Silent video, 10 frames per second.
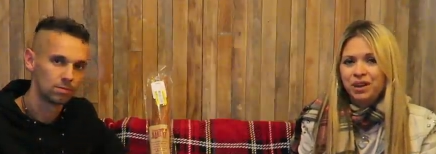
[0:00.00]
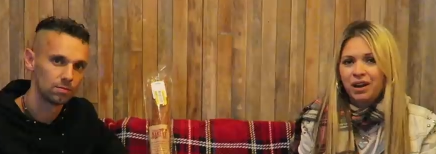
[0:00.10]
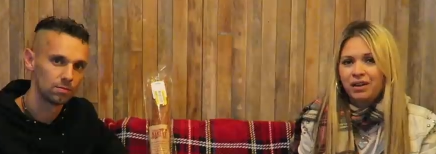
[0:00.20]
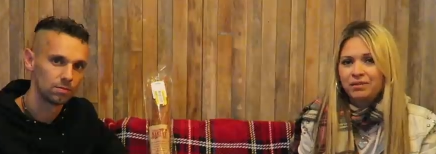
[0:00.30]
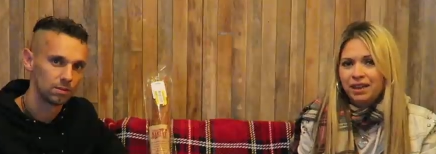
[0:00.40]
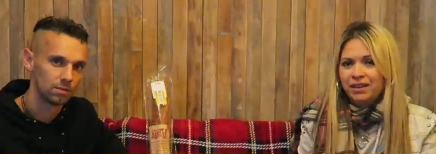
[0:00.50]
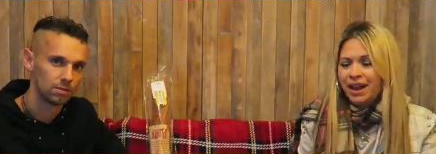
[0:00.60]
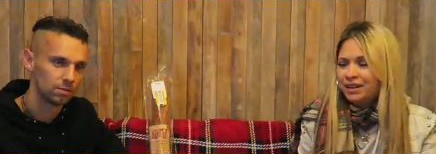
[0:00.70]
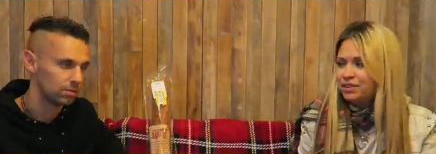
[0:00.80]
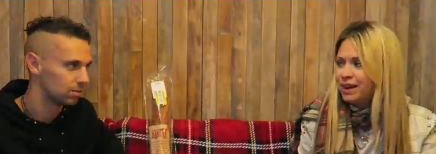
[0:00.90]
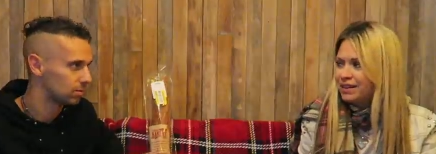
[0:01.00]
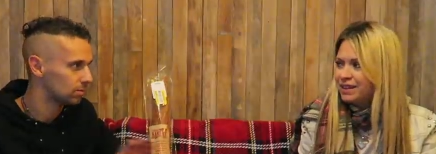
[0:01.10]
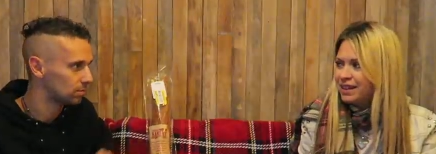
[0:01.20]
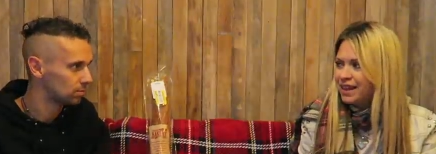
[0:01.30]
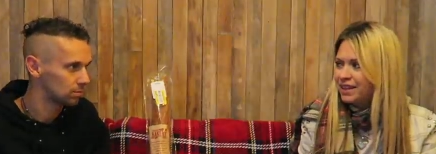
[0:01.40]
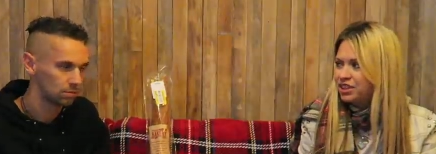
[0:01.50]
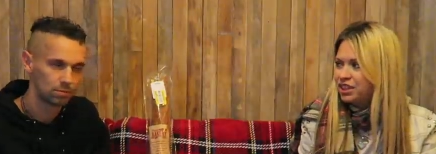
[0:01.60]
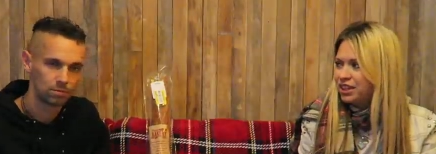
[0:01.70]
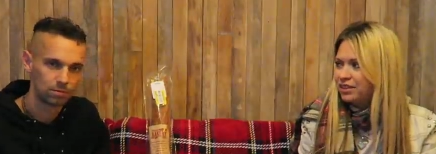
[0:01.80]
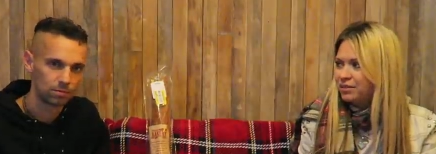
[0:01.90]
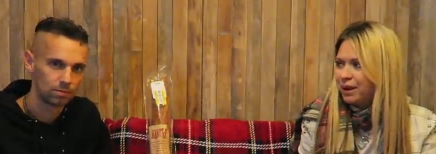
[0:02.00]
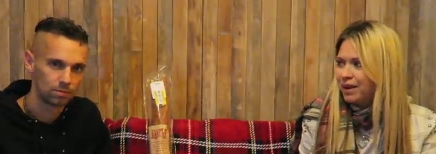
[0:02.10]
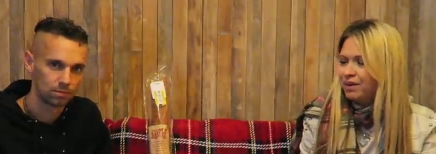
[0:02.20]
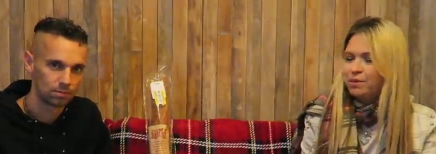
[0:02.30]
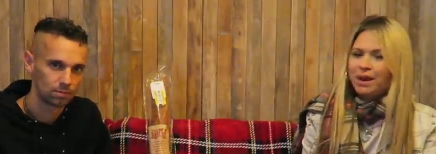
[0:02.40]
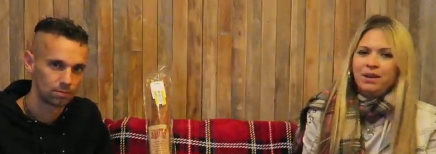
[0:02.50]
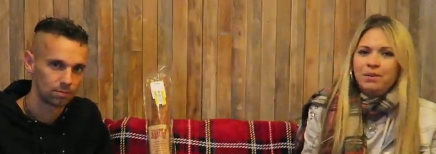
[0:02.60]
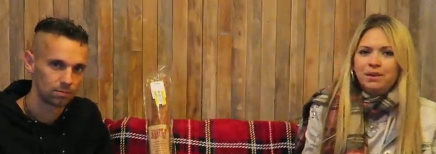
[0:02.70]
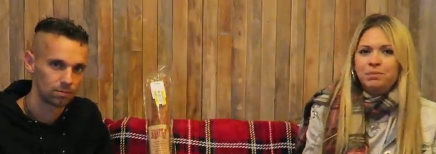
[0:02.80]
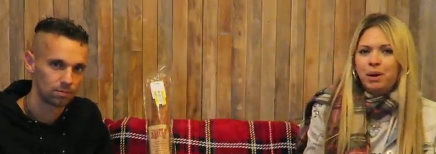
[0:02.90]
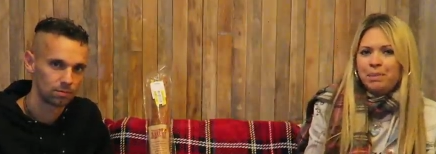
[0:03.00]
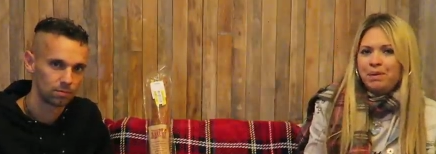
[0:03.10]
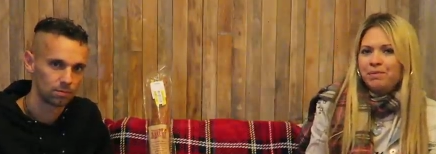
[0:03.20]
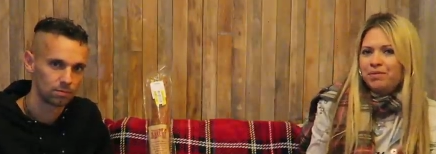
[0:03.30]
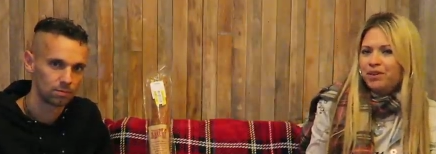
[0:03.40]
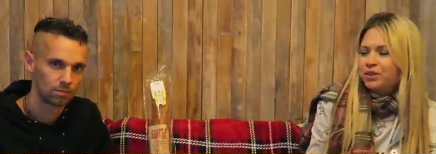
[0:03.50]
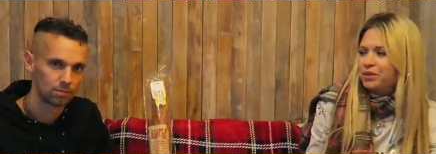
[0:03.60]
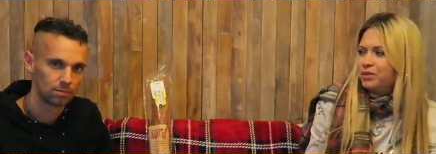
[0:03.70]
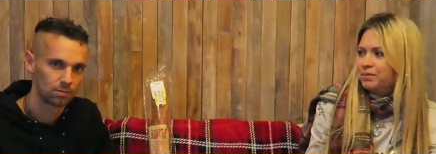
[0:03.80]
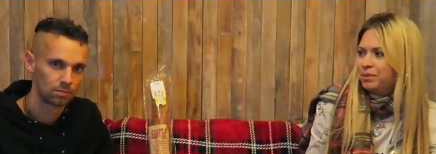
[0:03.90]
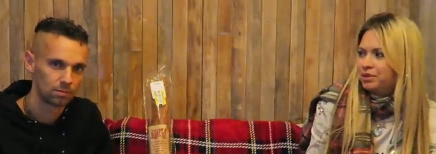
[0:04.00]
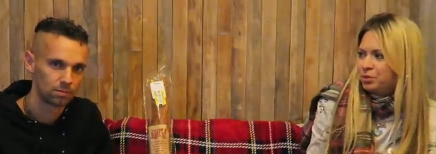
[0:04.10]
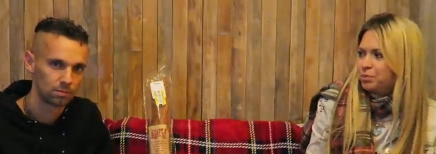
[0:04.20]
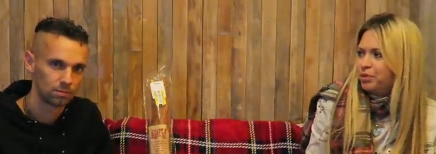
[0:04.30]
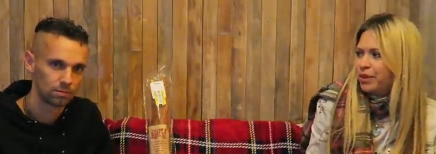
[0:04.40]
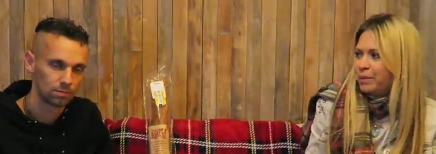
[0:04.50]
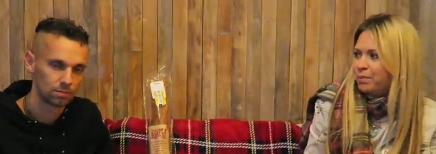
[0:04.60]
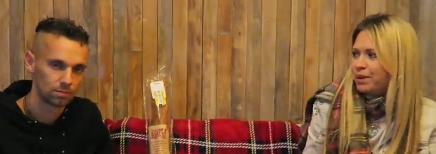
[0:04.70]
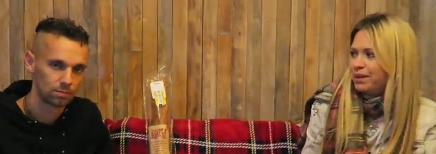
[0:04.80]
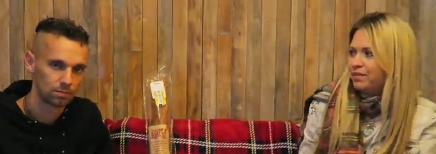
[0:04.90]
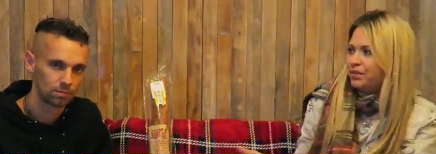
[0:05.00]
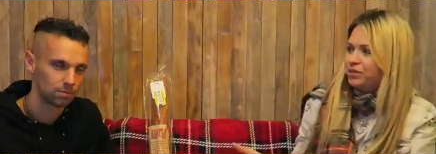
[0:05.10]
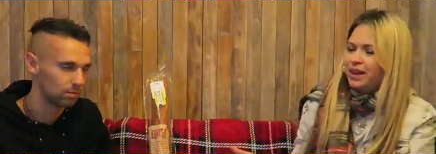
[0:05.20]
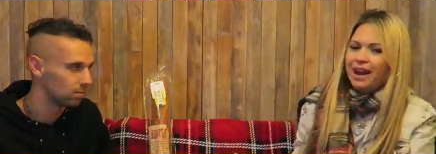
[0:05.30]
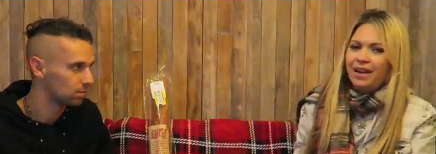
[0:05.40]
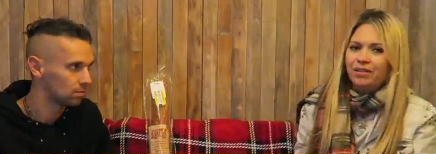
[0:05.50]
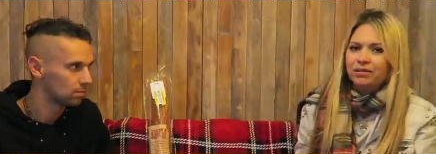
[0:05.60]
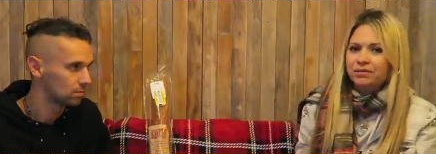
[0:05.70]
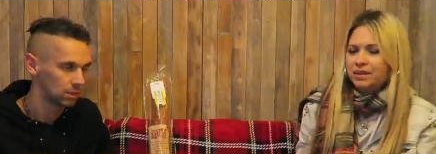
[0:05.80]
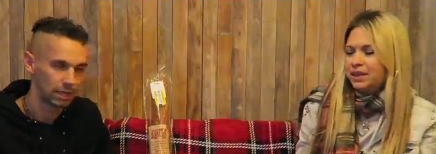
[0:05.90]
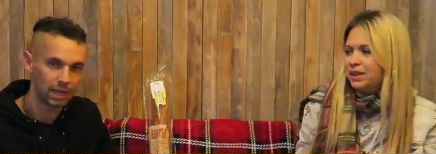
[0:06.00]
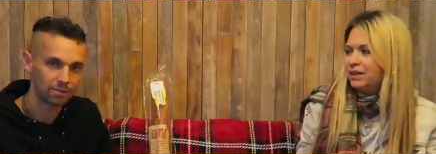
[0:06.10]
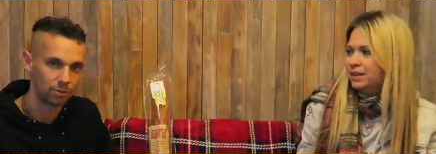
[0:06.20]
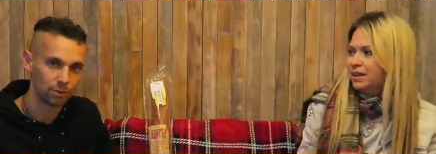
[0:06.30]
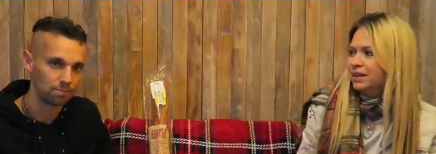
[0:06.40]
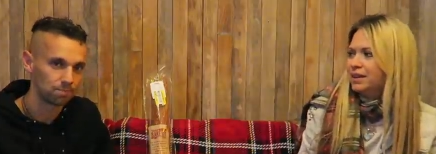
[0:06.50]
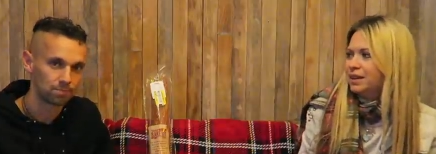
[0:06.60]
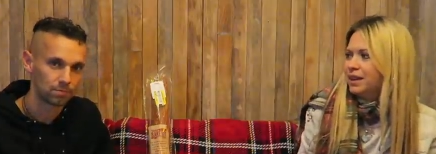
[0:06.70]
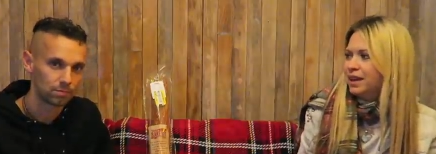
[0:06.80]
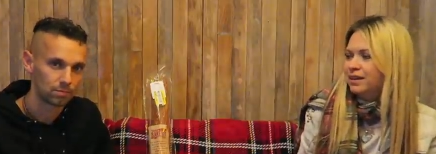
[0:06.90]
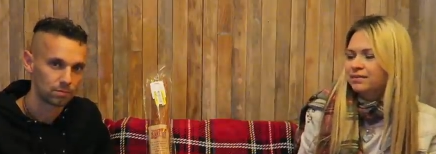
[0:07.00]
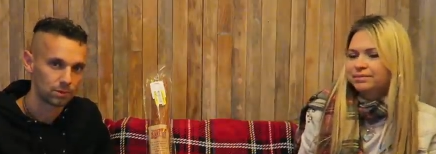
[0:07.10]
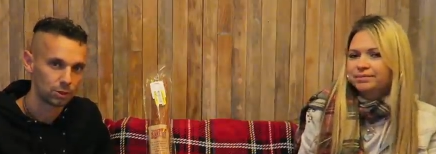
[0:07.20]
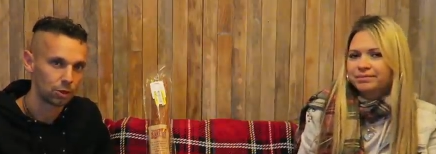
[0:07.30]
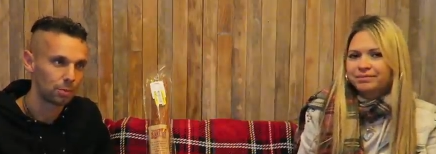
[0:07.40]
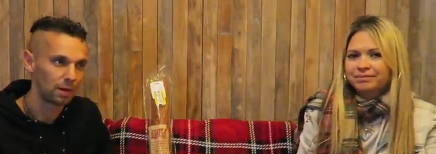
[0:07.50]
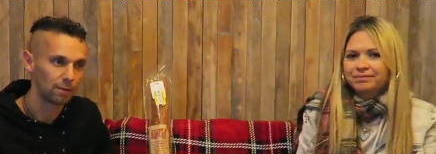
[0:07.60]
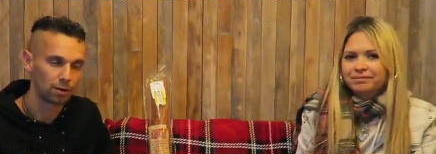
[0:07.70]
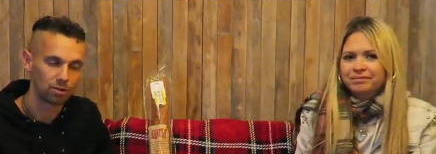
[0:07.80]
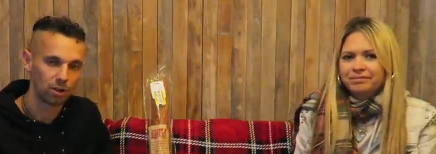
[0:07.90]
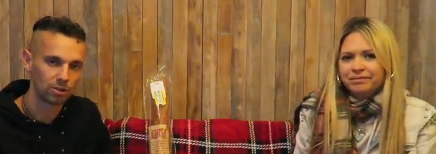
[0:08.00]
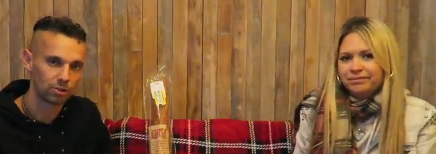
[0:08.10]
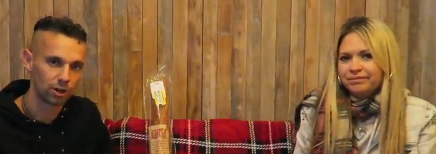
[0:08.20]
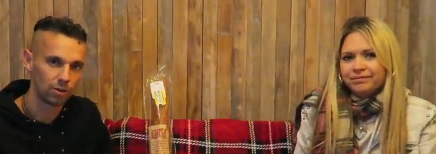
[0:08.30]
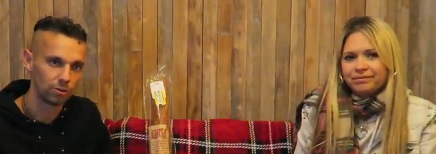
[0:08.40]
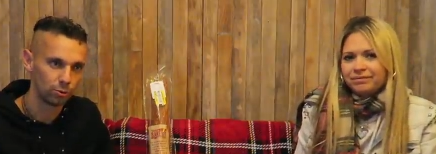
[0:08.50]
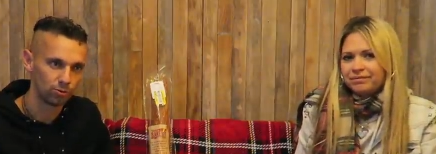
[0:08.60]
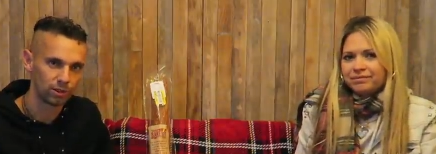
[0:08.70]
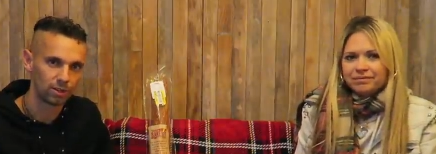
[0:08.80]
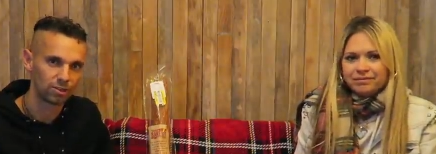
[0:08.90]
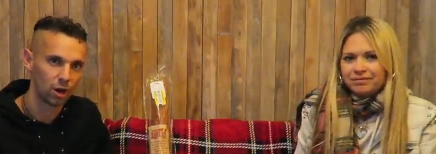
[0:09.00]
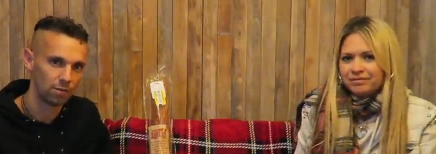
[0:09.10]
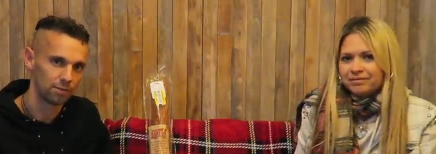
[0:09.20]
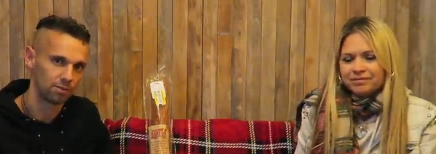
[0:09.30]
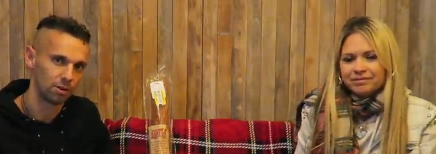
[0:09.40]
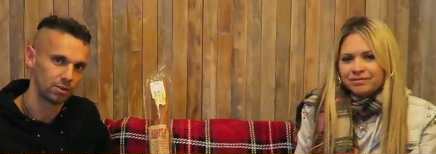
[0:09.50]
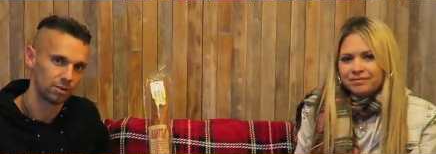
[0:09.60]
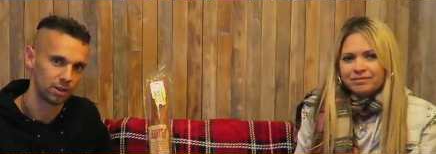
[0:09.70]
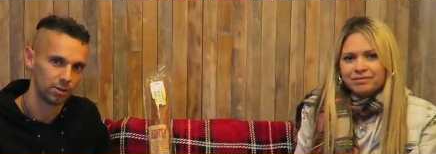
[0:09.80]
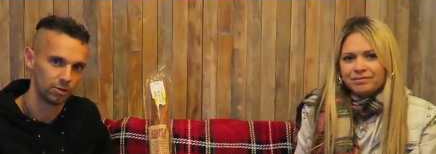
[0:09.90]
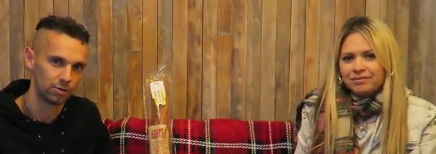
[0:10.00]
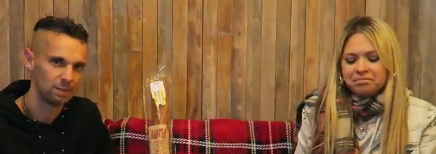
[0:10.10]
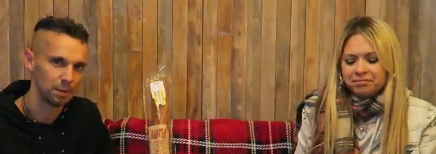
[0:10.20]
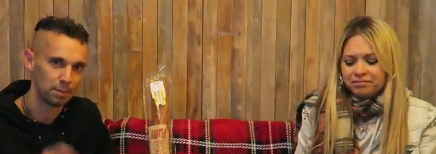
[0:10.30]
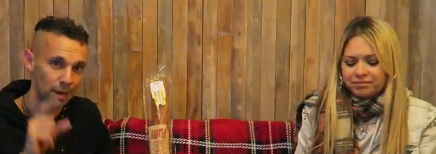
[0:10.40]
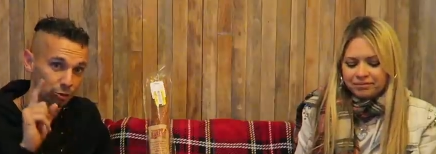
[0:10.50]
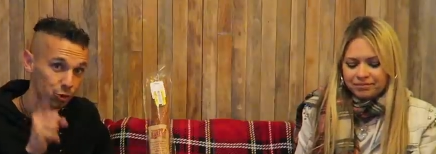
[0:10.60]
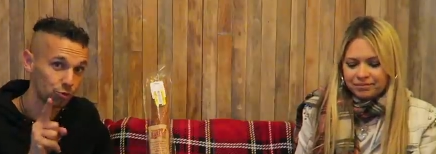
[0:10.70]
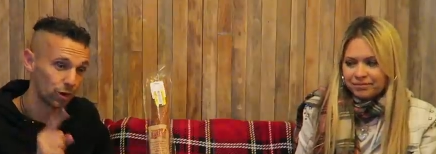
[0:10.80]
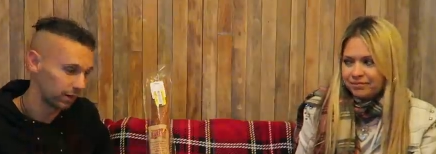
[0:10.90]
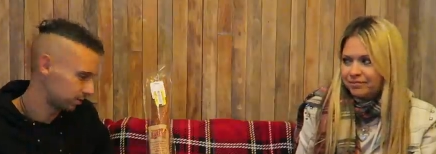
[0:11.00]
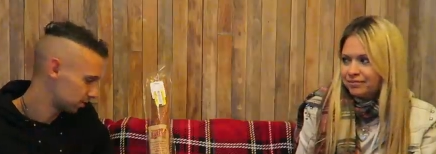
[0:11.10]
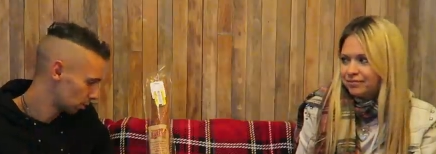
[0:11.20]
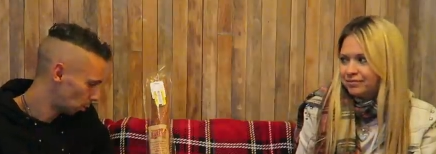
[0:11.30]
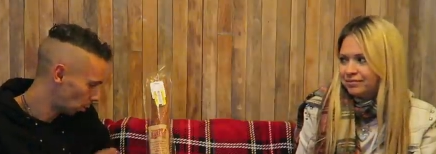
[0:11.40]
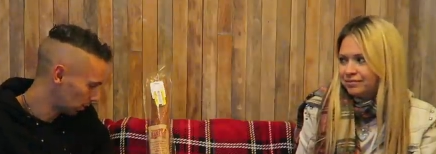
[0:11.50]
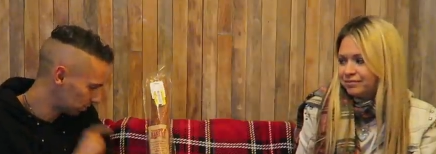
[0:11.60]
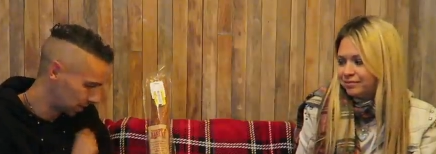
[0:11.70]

Speaker 1: at home. He hangs around in the kitchen, and when anyone's prepping food, but just before they bring the food out...
Speaker 2: He gets to it.
Speaker 1: Yeah.
Speaker 2: You could be having a slice of toast, and all of a sudden it's half a slice of toast. Nibbly Mouse strikes once